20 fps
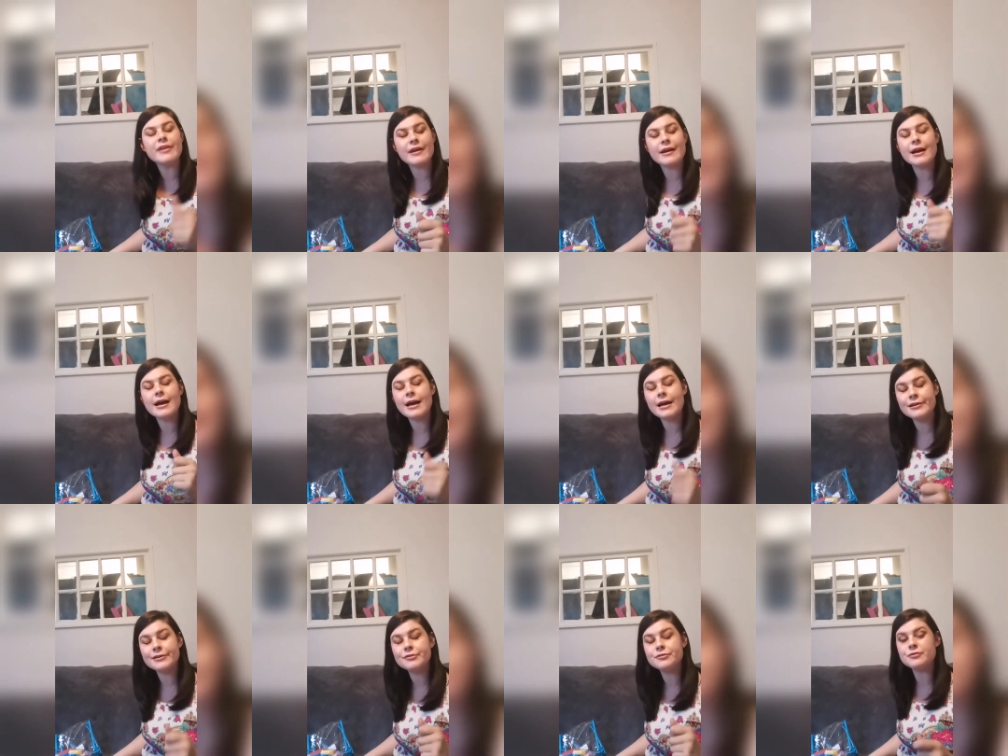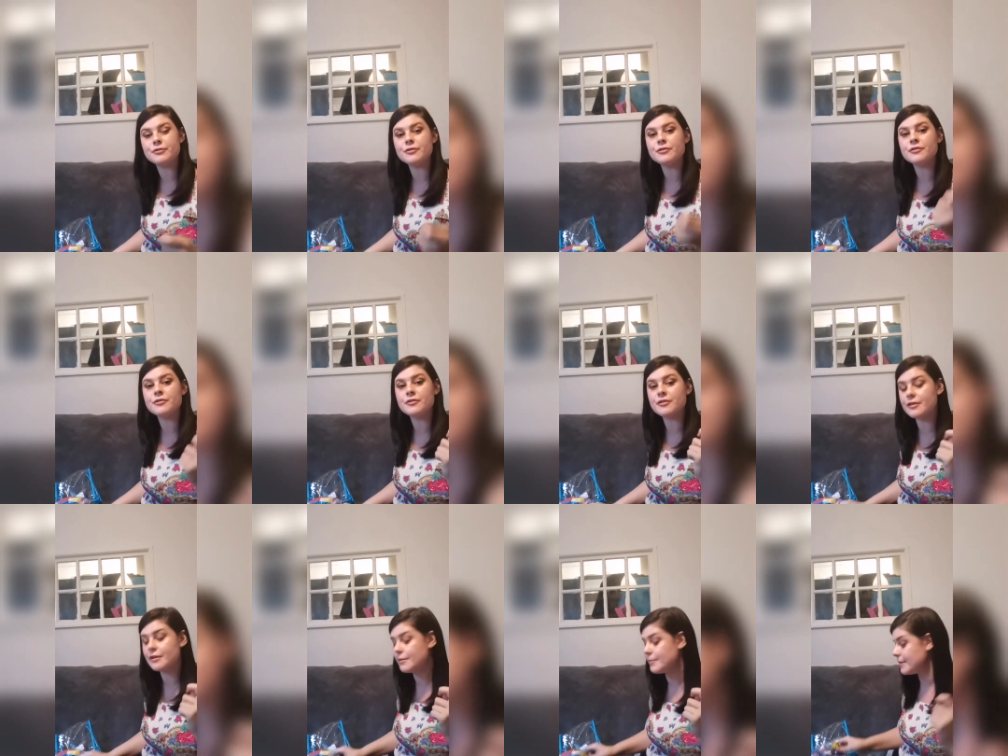thicker handled
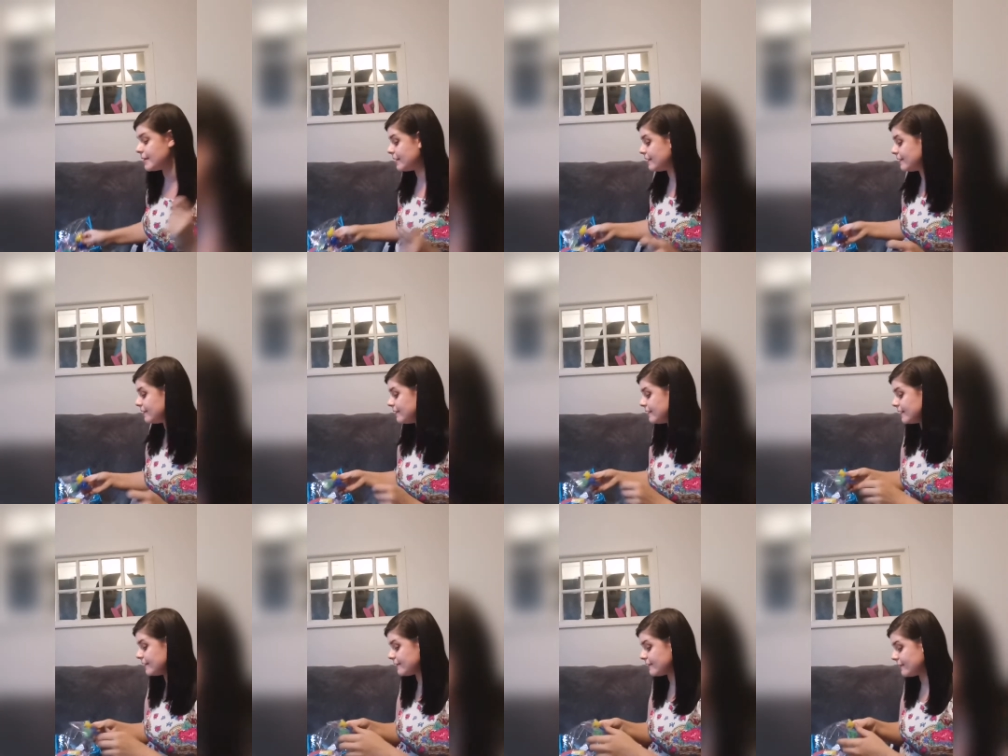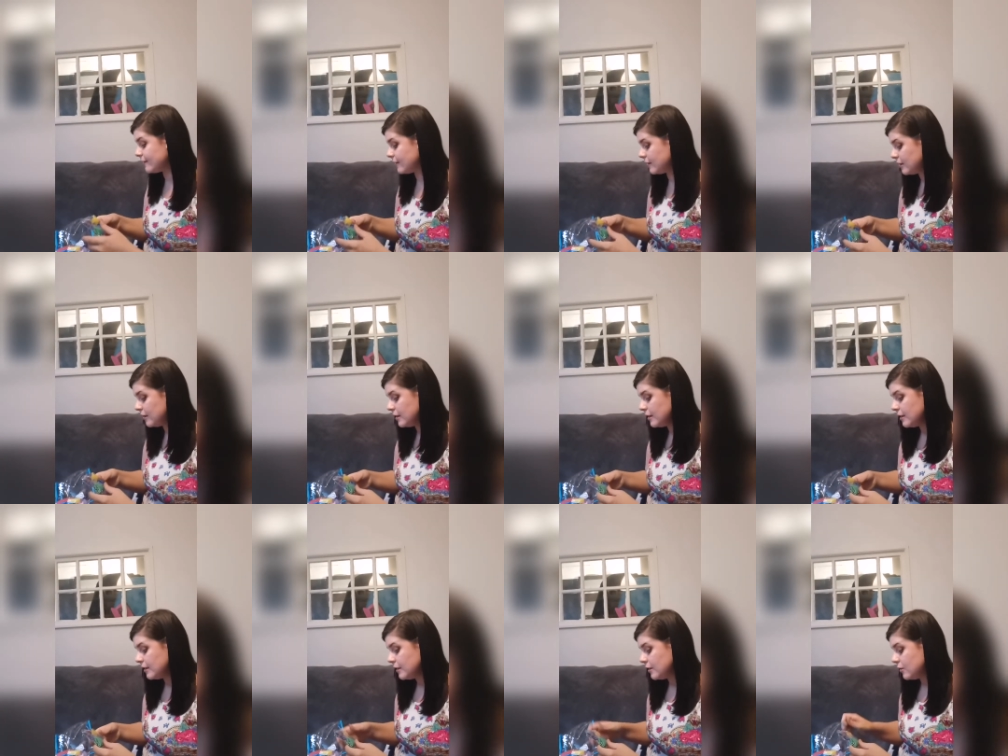so they'll be easier to
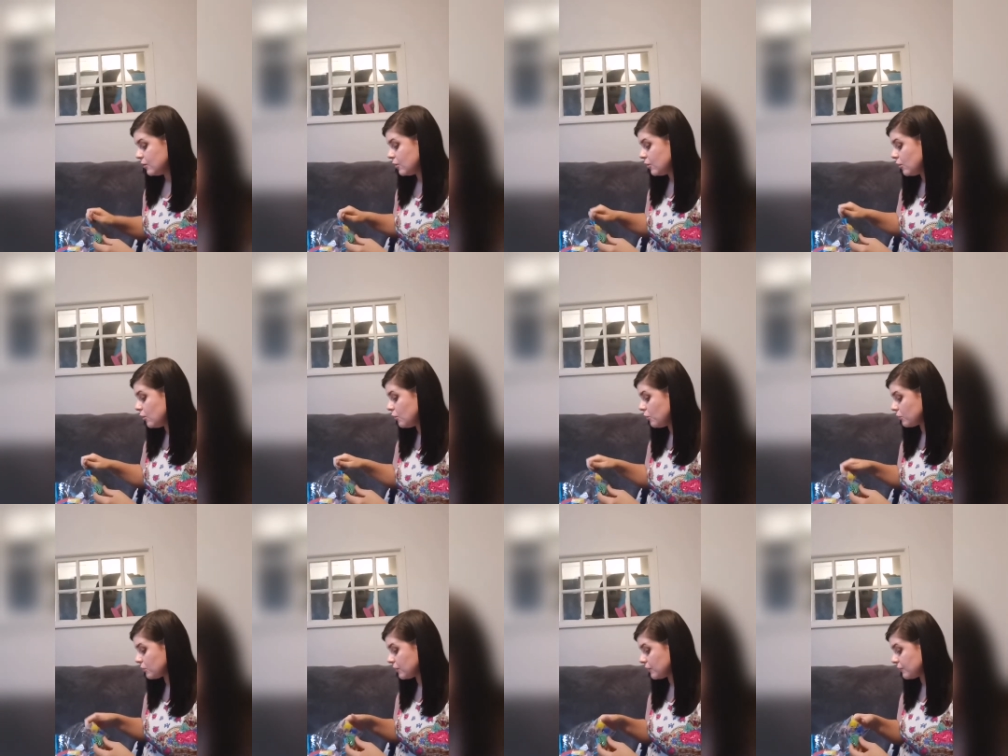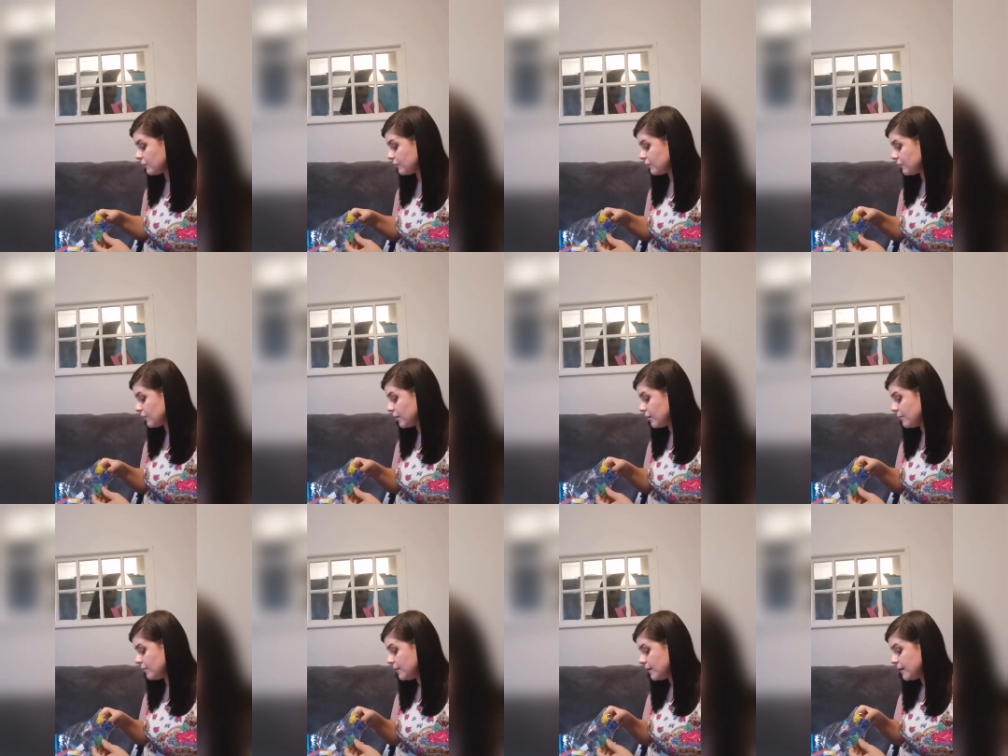hold on
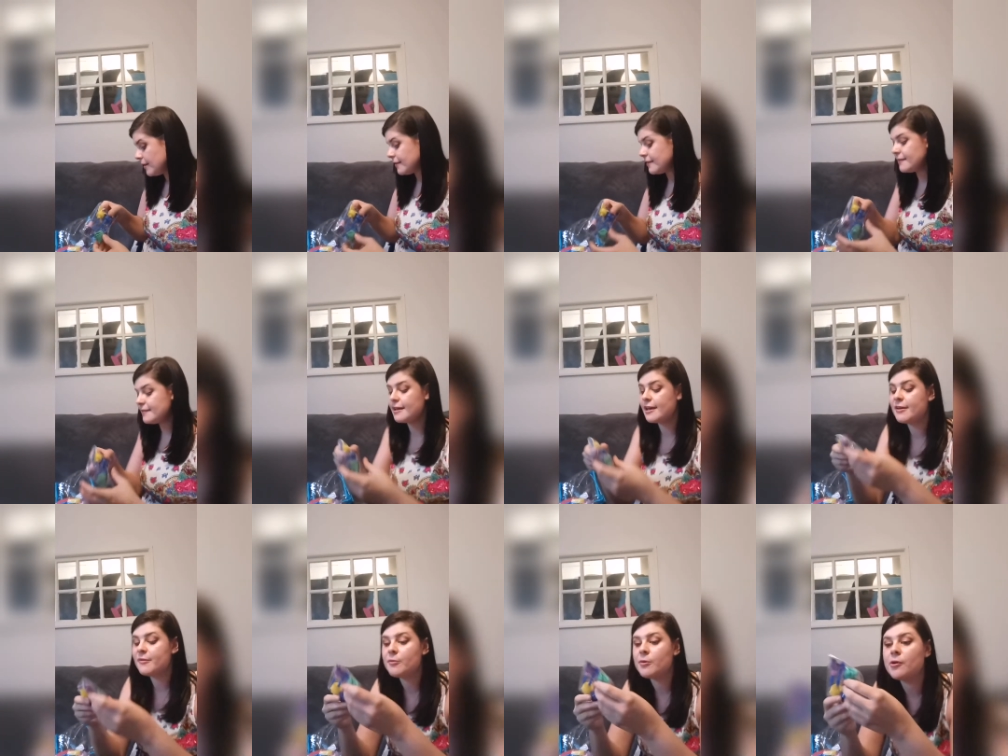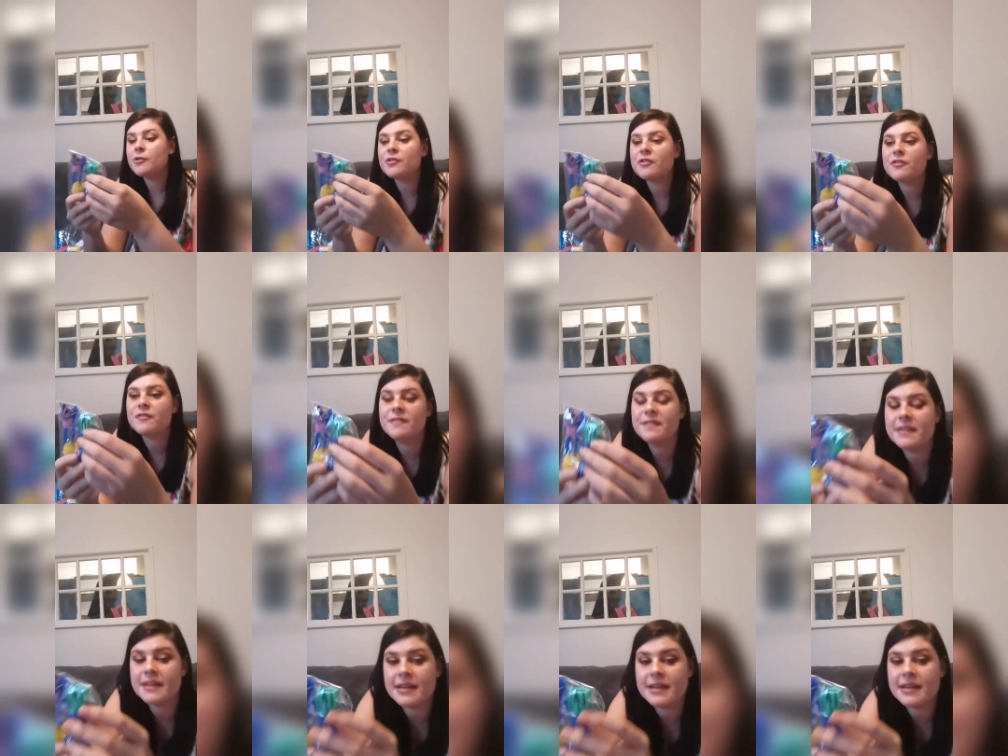to. The same goes for